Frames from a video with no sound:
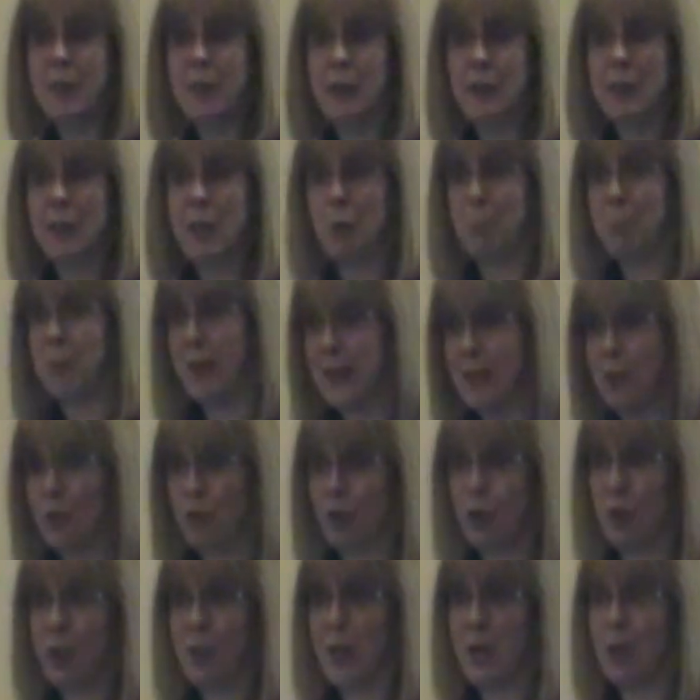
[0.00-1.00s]
meeting, it might
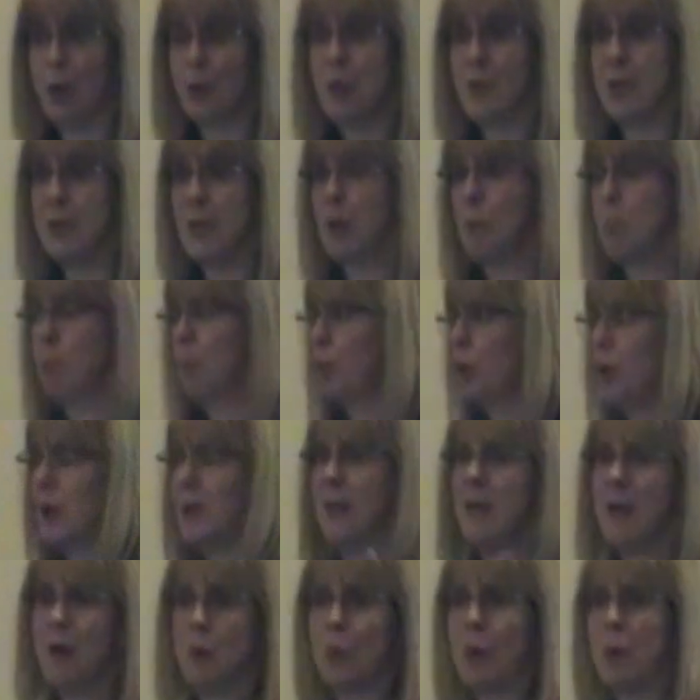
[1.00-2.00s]
turn out that,
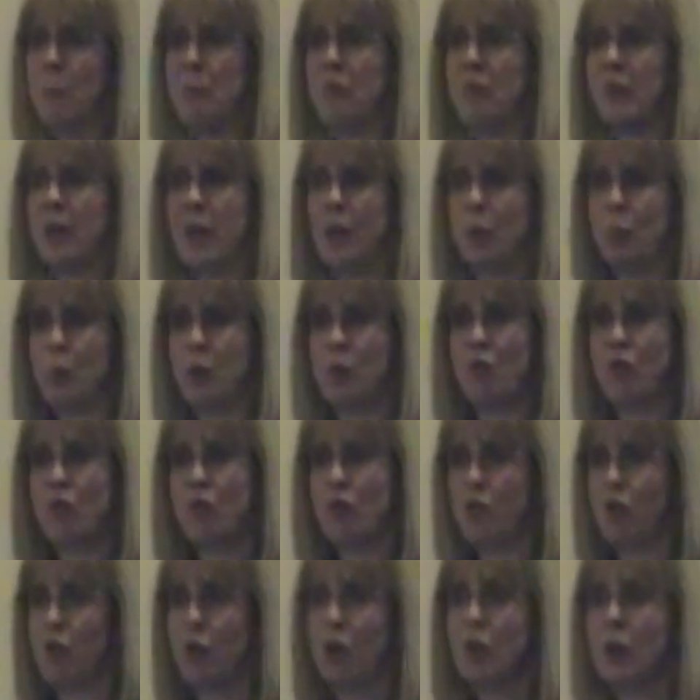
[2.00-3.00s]
boy, that website was
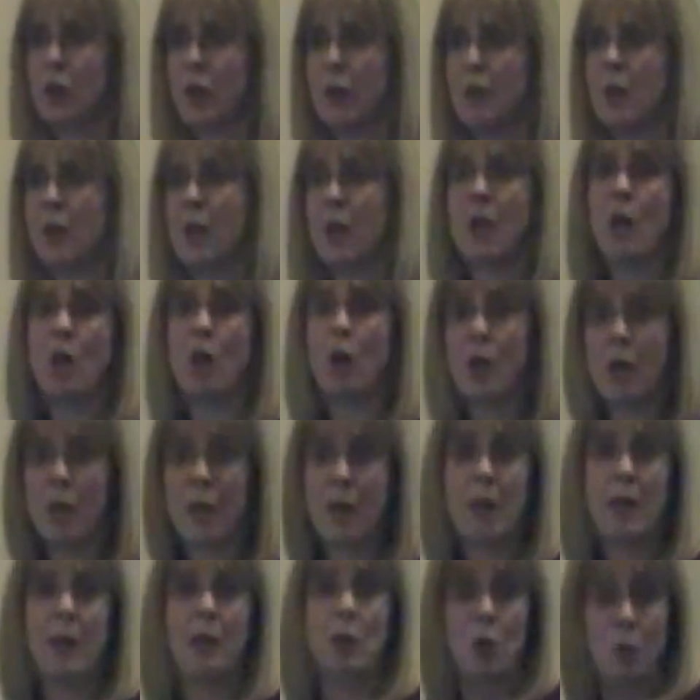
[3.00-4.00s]
so good,
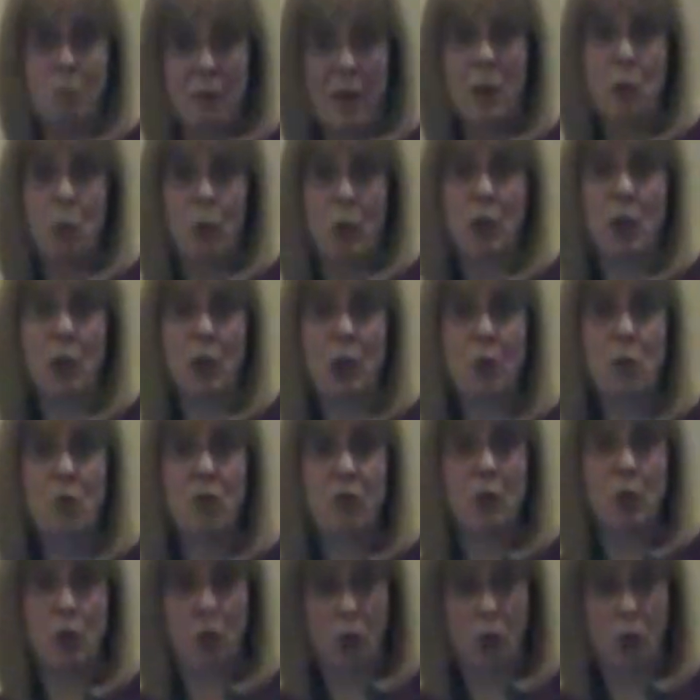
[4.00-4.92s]
you might want to use